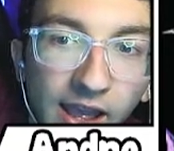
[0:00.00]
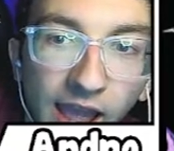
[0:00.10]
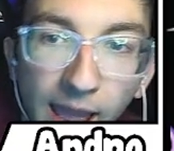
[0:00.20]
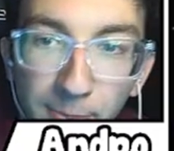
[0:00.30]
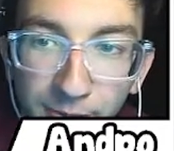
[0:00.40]

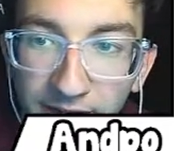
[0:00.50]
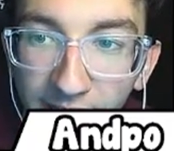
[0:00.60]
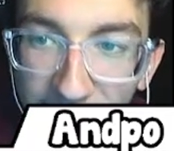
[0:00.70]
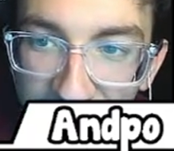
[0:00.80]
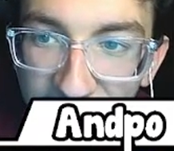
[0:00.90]

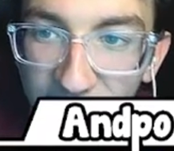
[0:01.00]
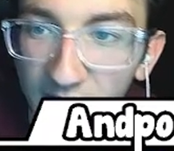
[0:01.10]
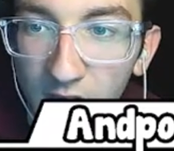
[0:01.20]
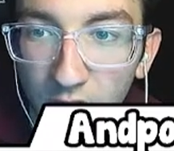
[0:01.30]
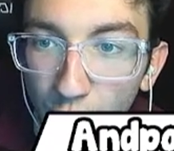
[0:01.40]
Abacus!
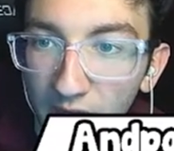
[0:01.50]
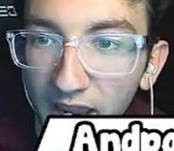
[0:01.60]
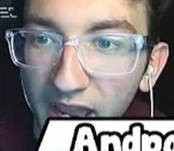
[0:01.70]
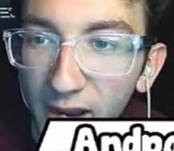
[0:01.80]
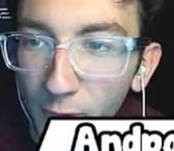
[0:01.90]
You
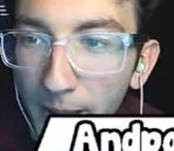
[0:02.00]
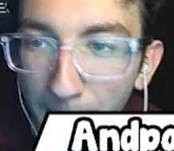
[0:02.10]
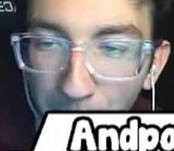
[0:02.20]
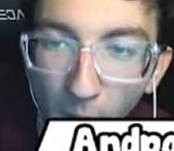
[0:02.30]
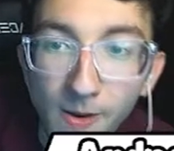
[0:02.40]
can't count
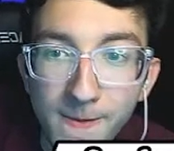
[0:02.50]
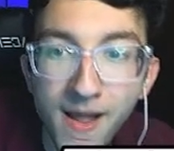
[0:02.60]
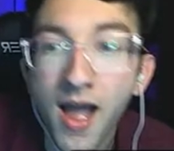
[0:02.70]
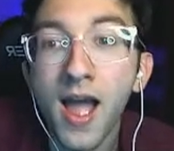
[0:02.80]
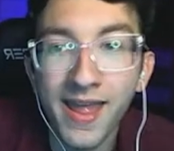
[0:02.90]
out
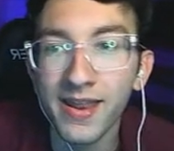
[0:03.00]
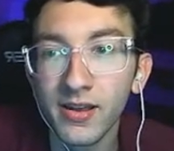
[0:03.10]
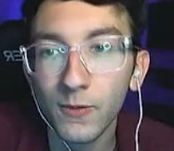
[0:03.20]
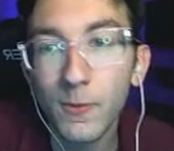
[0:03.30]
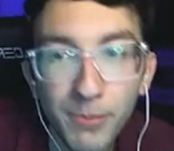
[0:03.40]
Pokemon!
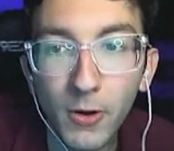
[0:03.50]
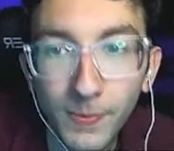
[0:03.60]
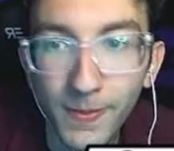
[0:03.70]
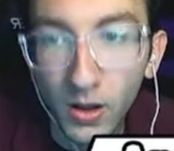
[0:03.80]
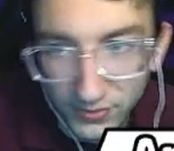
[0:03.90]
With
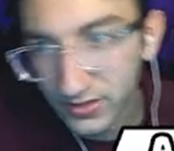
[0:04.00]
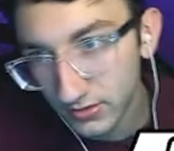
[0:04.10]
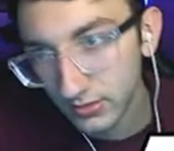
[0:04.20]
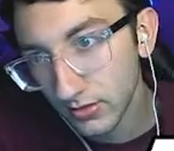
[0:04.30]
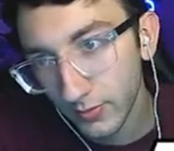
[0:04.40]
Pokeballs!
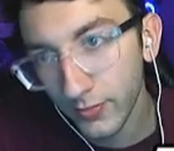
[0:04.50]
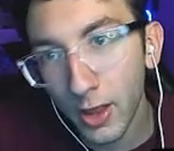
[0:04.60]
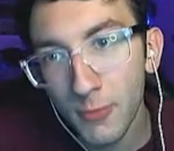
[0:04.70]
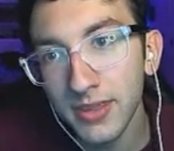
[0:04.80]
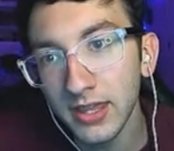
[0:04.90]

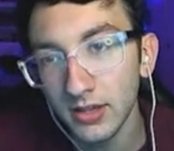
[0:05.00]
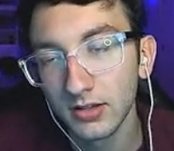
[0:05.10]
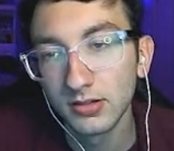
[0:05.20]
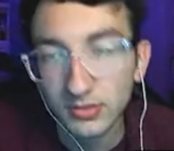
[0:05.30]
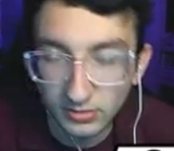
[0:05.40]
Follow me!
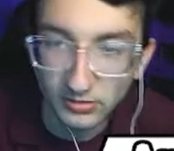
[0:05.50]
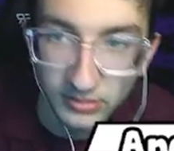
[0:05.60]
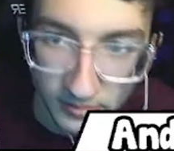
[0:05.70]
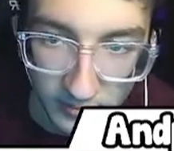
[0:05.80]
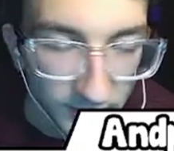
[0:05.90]

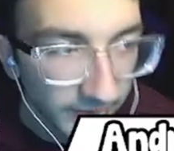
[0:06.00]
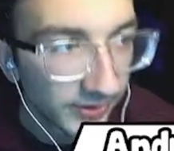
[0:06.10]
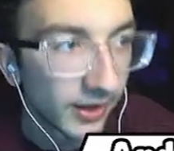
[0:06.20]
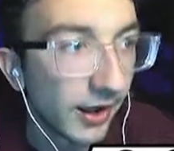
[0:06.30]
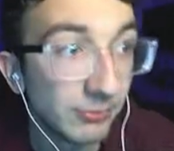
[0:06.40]

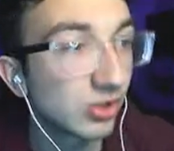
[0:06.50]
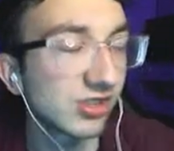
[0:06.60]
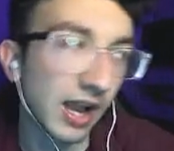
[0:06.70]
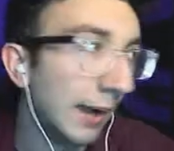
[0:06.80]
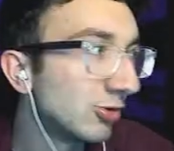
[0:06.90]
I'm
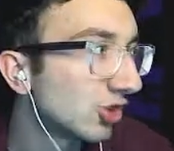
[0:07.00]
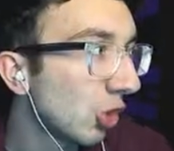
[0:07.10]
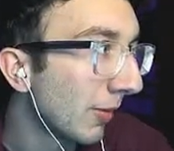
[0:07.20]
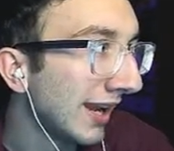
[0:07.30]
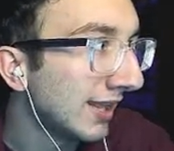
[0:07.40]
just
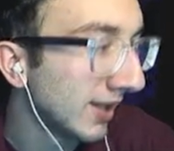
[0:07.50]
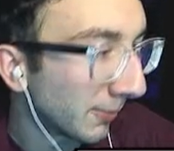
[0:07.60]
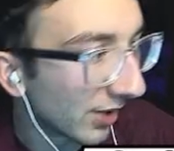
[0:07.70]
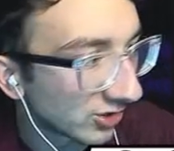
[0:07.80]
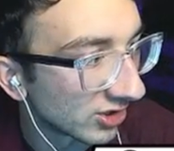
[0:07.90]
doing my Ethan
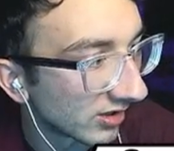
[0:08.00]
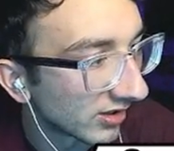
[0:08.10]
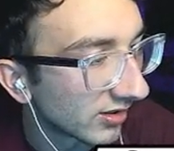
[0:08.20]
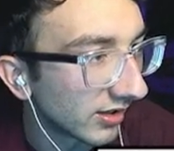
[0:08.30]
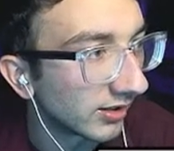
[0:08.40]
impression.
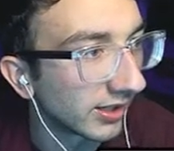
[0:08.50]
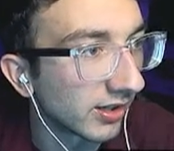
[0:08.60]
Like,